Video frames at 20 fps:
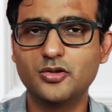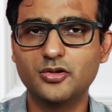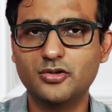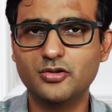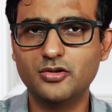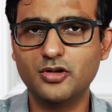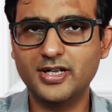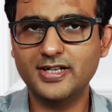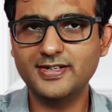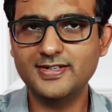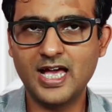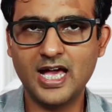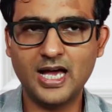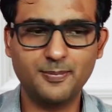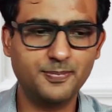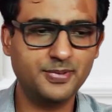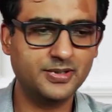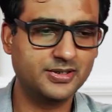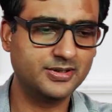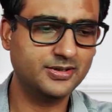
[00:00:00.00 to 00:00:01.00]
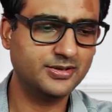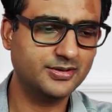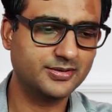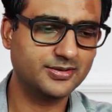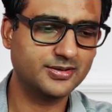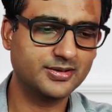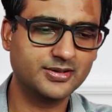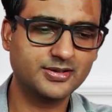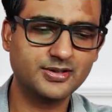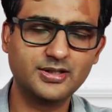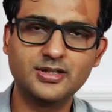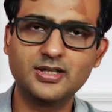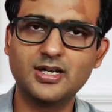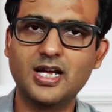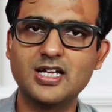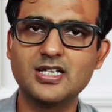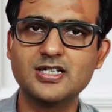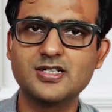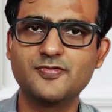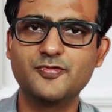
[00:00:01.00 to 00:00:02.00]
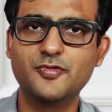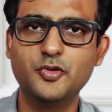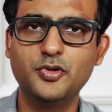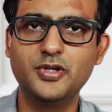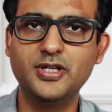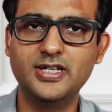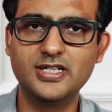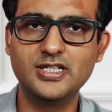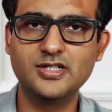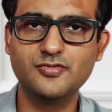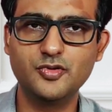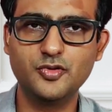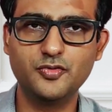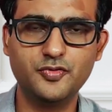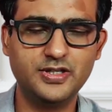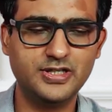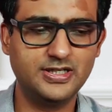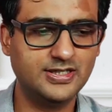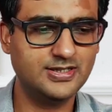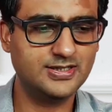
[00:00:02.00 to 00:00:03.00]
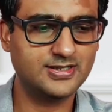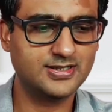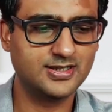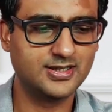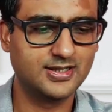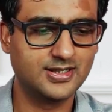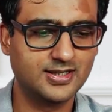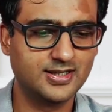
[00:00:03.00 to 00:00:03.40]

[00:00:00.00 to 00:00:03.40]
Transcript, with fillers: so a lot has happened uh, in the last few days, few weeks,